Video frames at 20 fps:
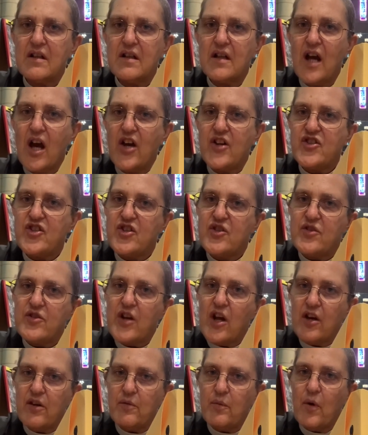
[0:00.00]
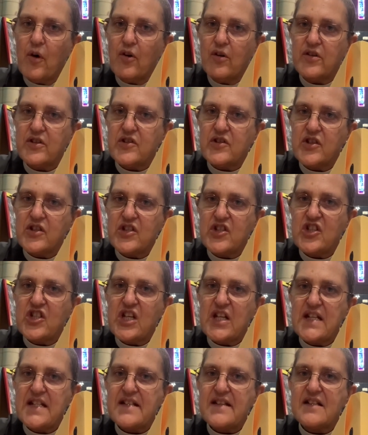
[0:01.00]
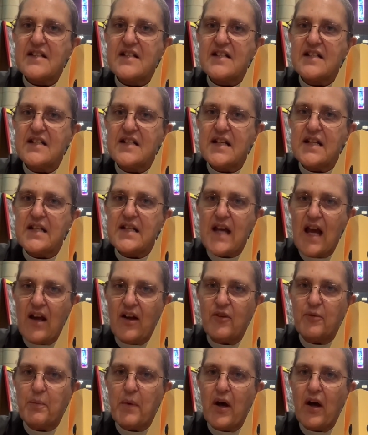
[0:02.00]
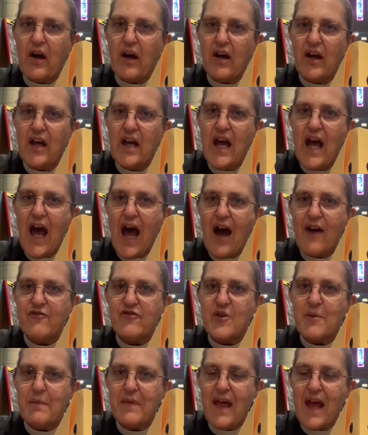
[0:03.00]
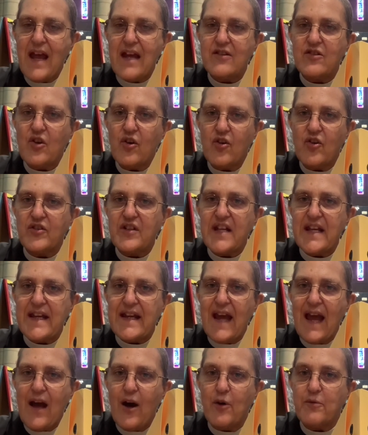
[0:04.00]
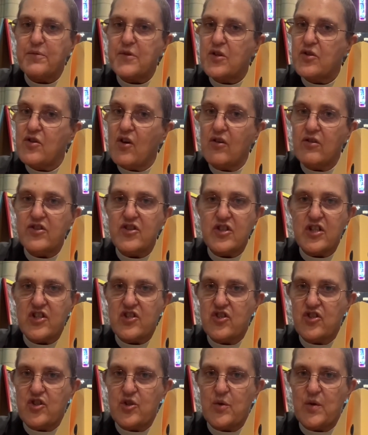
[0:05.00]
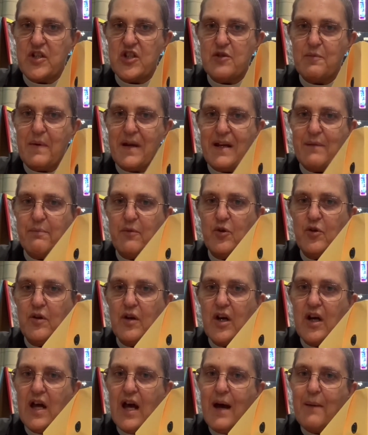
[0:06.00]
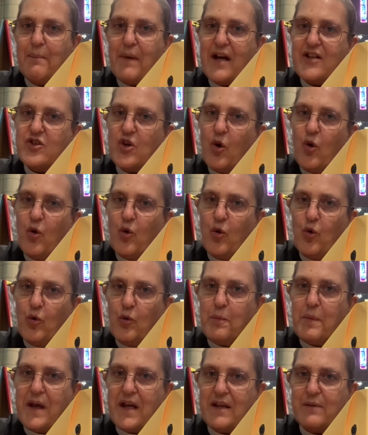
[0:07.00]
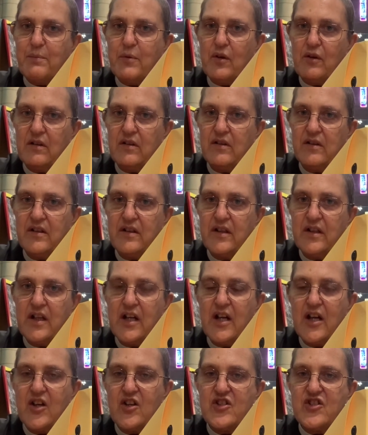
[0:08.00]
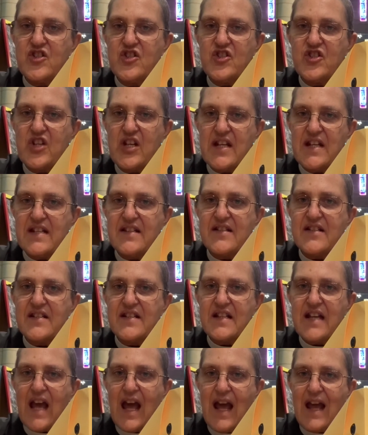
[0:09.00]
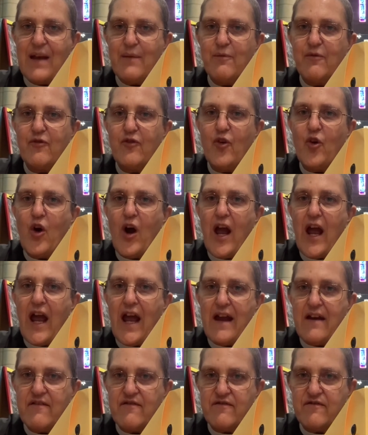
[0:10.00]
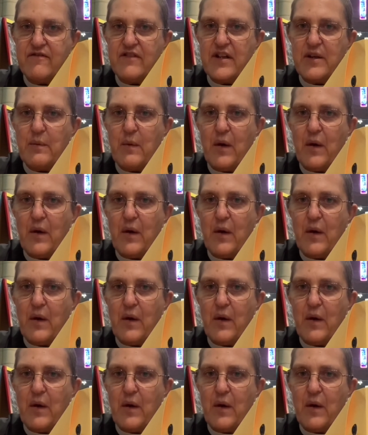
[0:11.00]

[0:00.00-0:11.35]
And you know what? Jesus did help her. And from then on, he helped not just Jewish people, but all people. Because Jesus came for everyone.